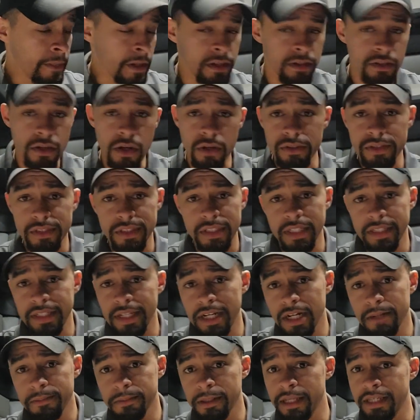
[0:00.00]
Don't sit
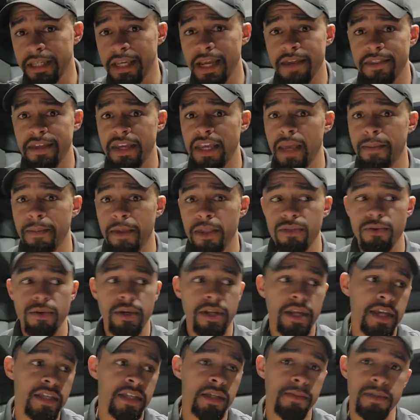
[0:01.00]
there and be like, yeah, they gave me 3
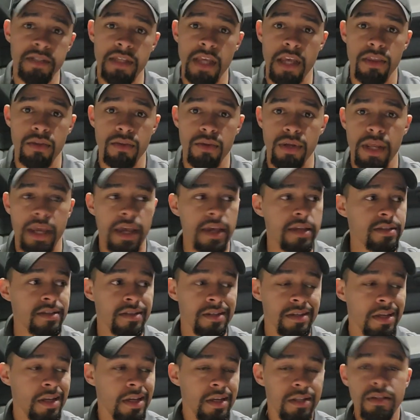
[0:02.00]
days, I'm going to take 3 days.
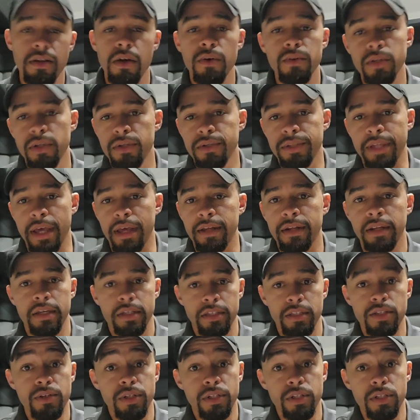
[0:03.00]
Don't do that.
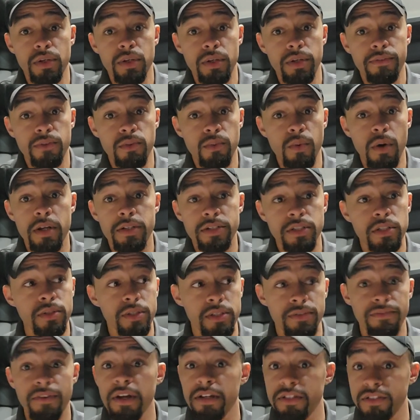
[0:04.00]
You can do it if you want to.
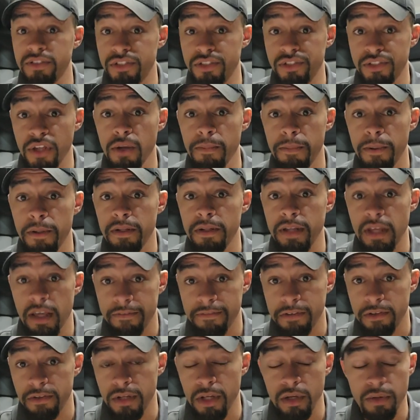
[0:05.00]
It's fucking stupid
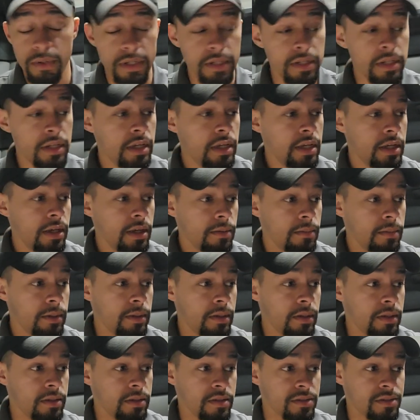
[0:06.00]
if you do it
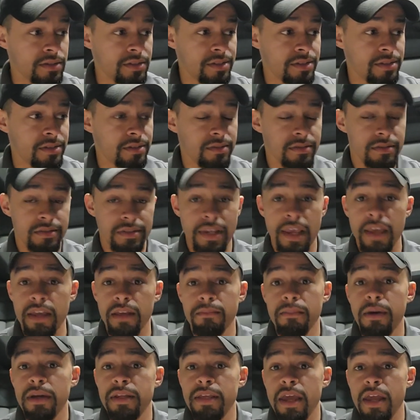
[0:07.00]
because it's just taking
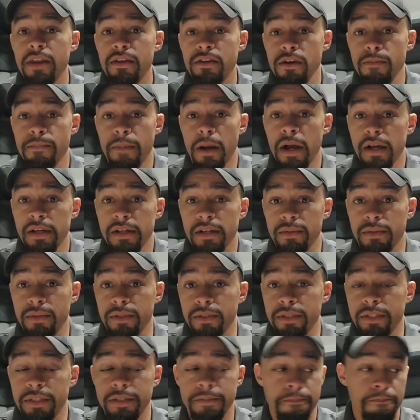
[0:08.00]
money out of your pocket
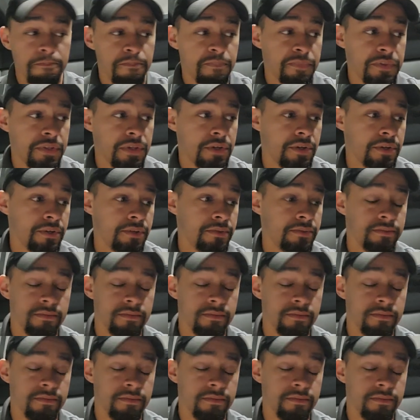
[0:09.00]
really.